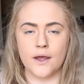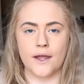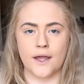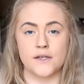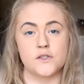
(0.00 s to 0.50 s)

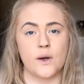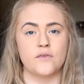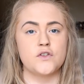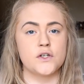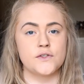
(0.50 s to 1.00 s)
Okay, so
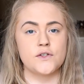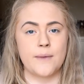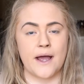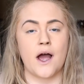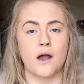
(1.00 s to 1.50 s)
I've just done
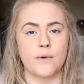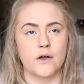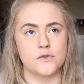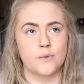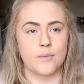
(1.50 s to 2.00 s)
my
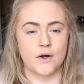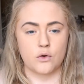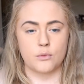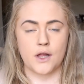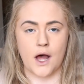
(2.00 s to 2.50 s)
eyebrows with my normal